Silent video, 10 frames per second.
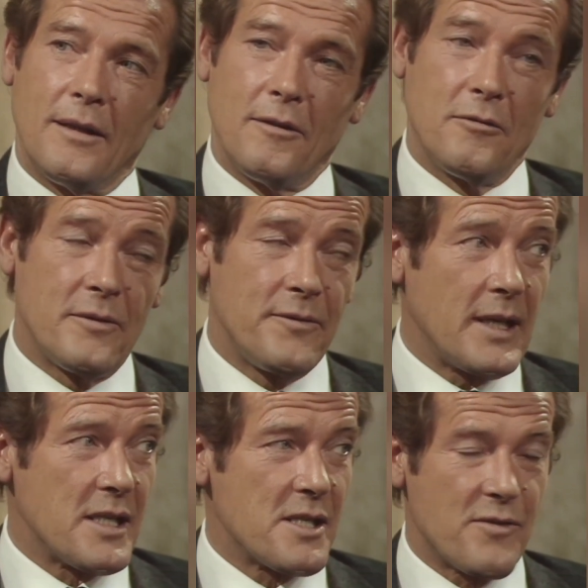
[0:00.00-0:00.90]
Oh,
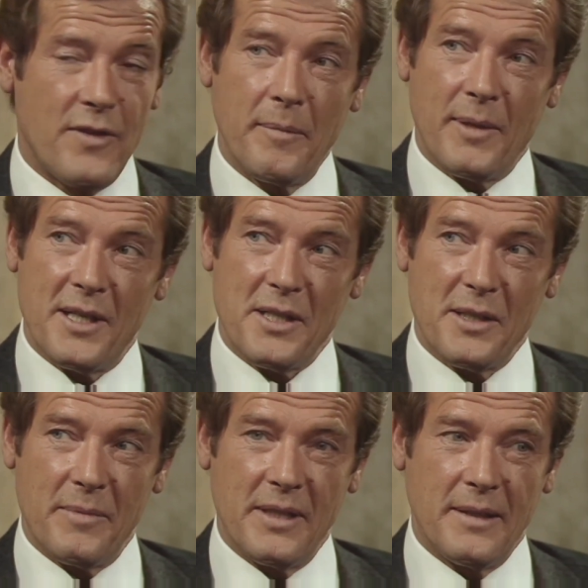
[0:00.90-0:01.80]
Venice is very pleasant
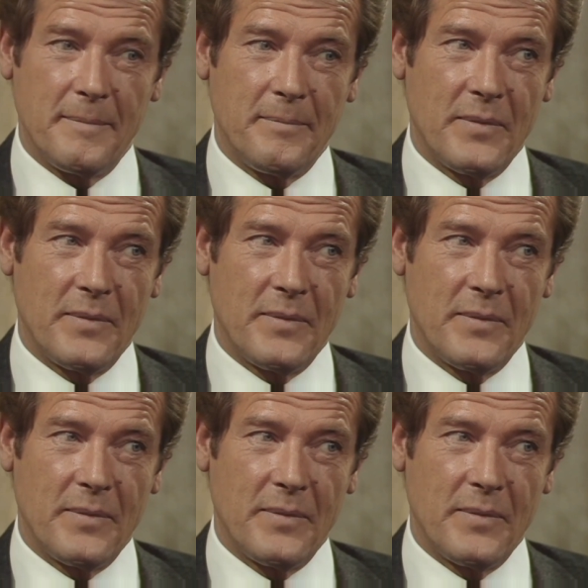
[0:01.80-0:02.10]
to be in.